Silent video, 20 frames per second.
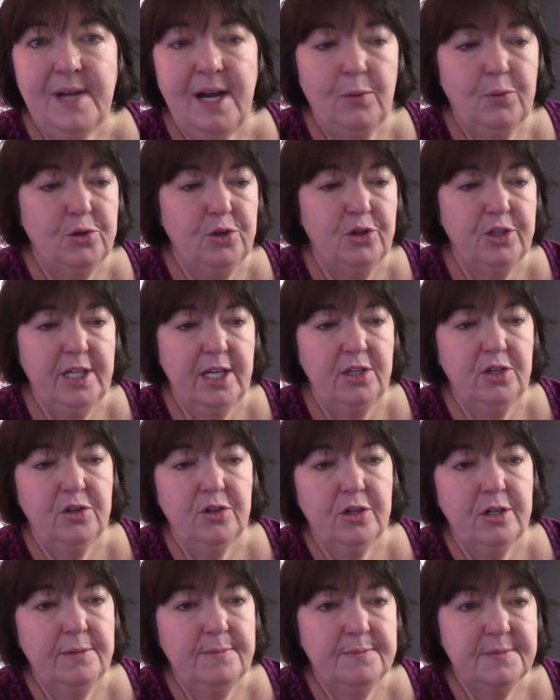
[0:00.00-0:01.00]
I will look at
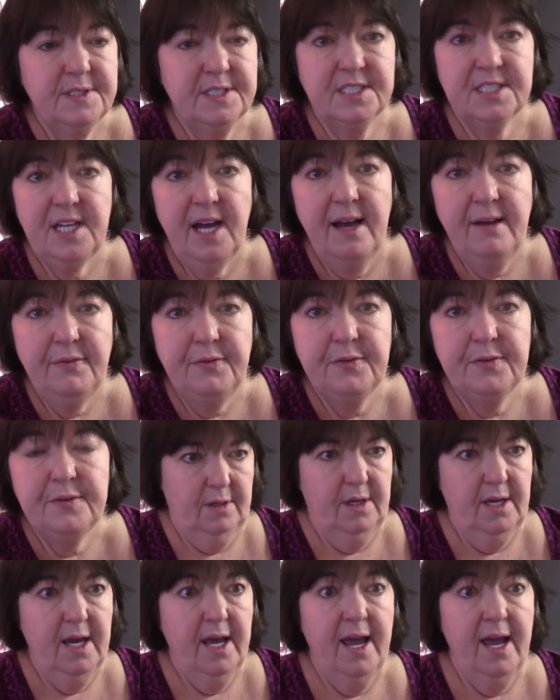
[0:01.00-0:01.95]
your stuff.